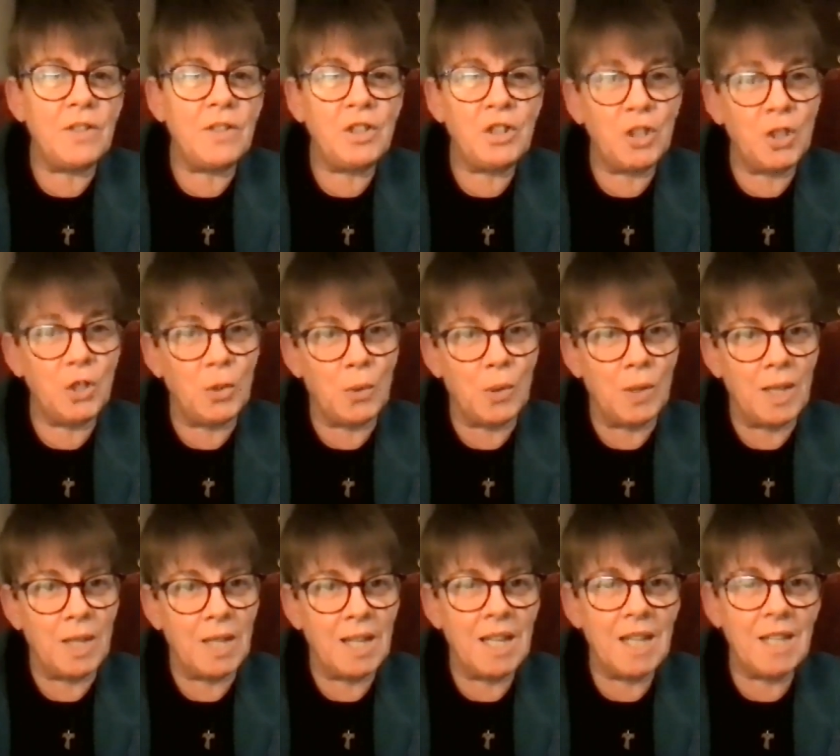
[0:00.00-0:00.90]
chew in
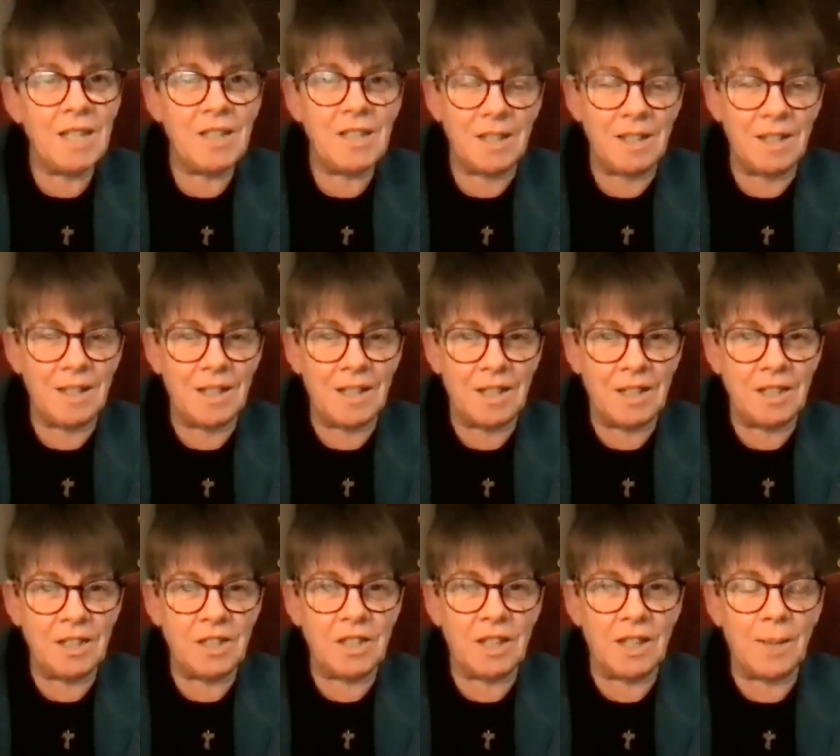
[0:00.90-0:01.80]
the kitchen at
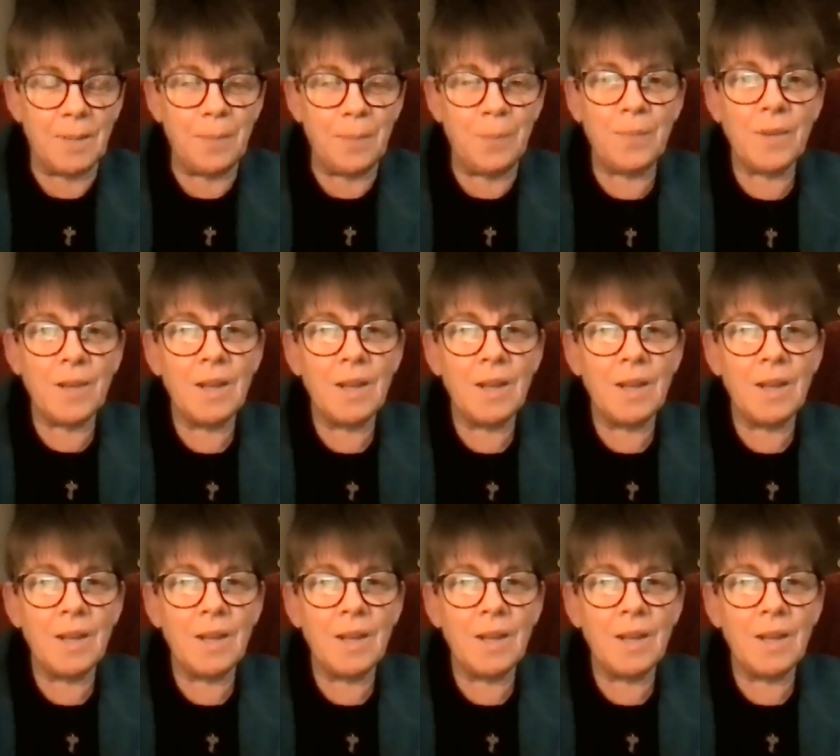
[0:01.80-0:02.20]
lunchtime.